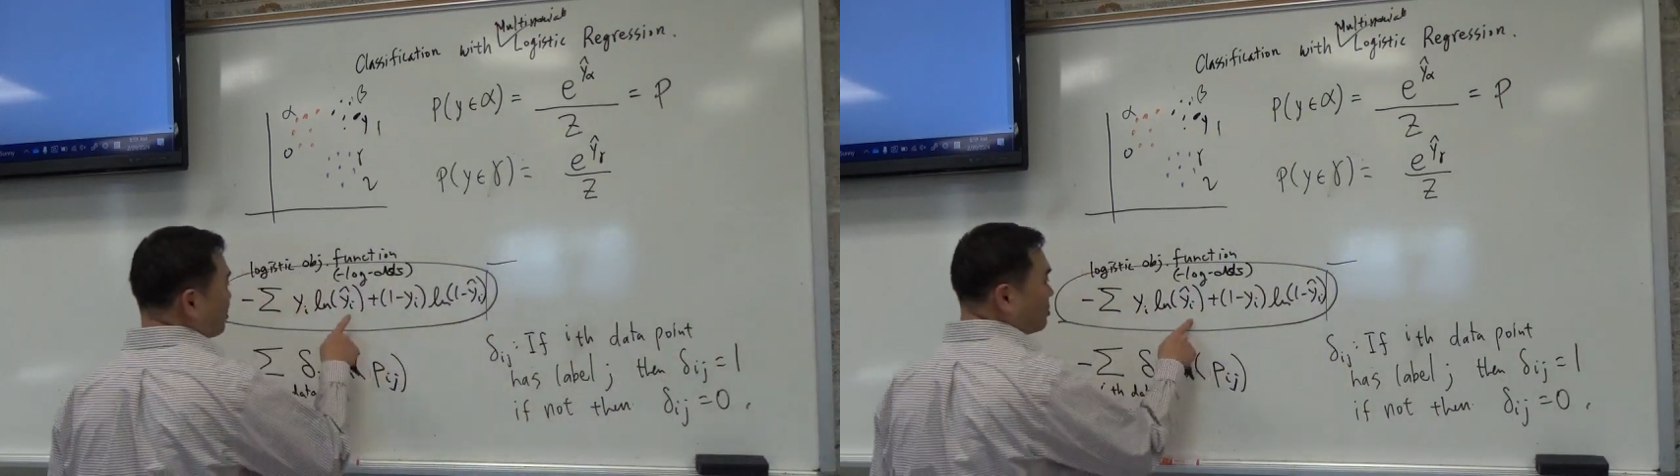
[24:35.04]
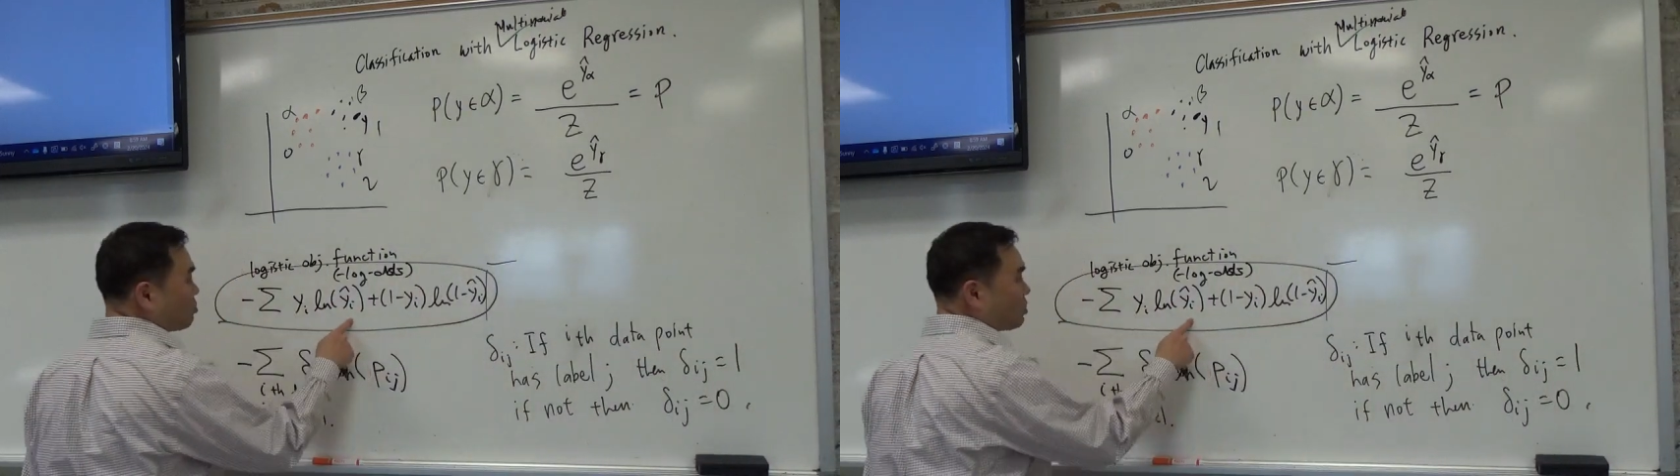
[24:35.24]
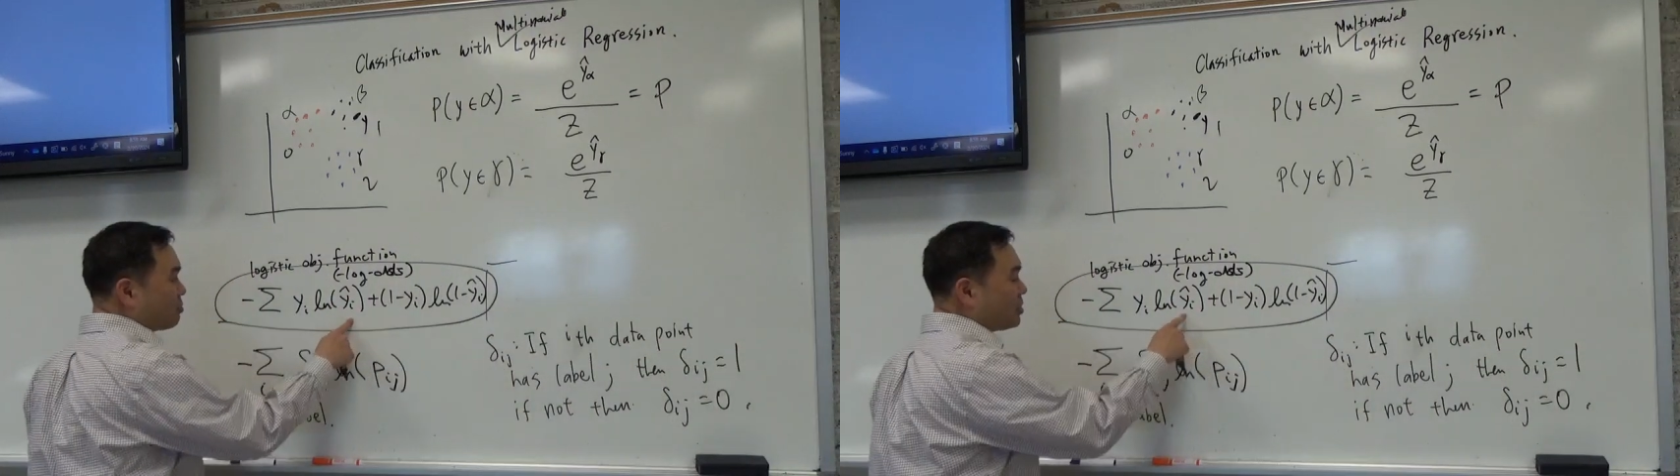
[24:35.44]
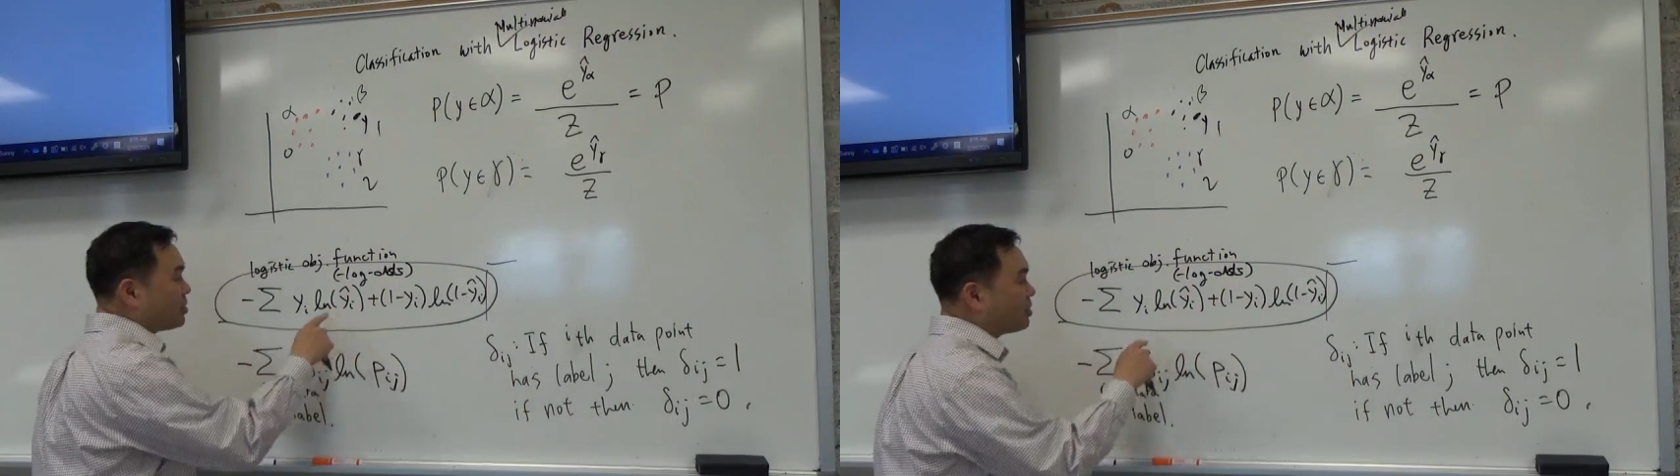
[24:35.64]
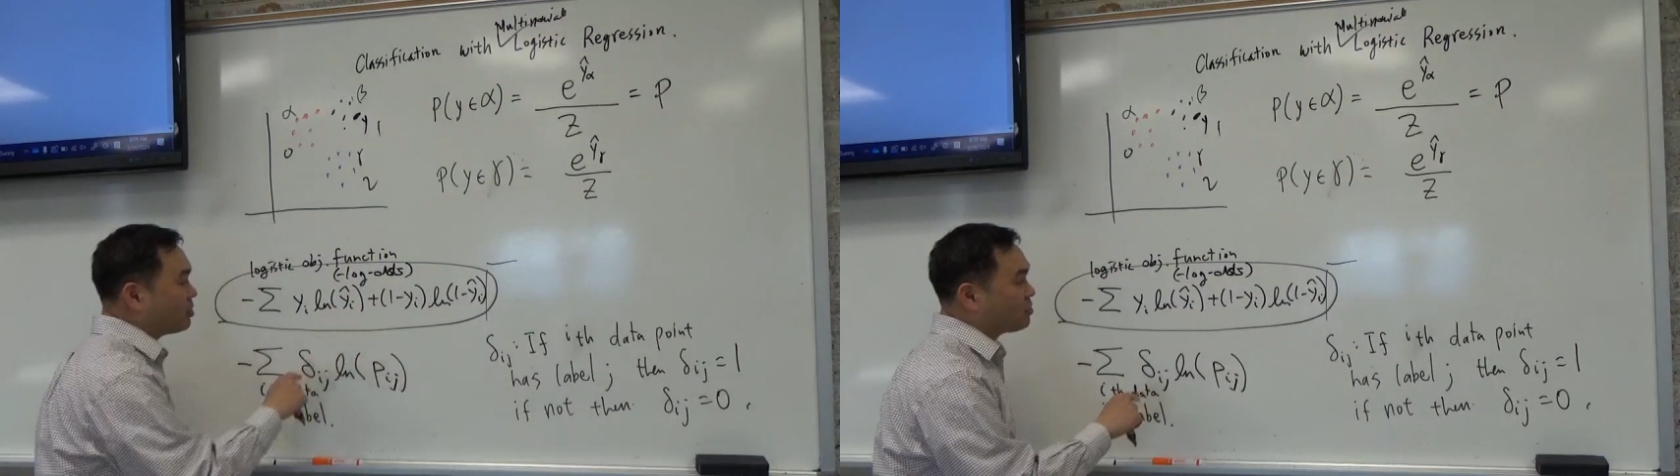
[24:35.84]
this one,
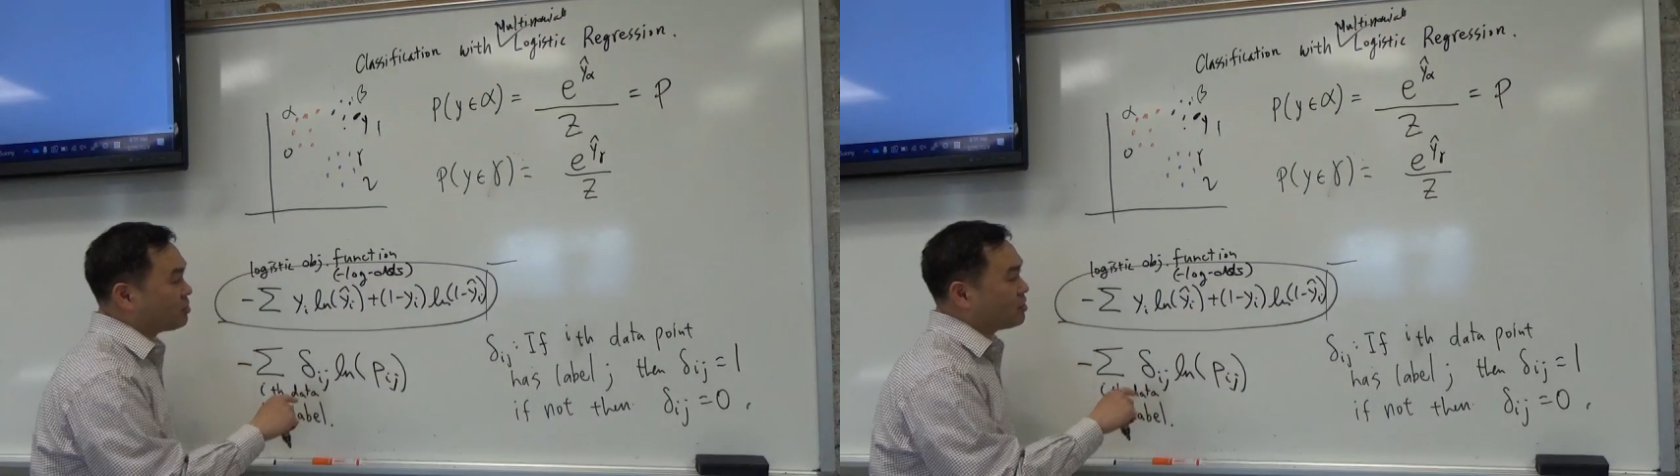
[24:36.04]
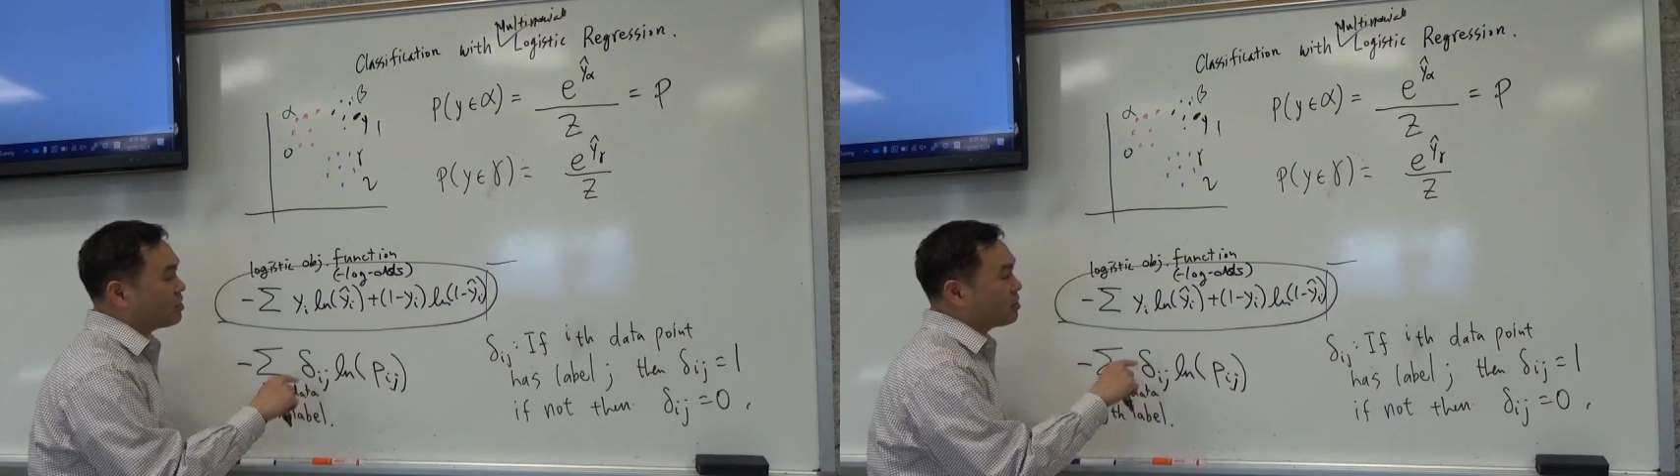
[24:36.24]
because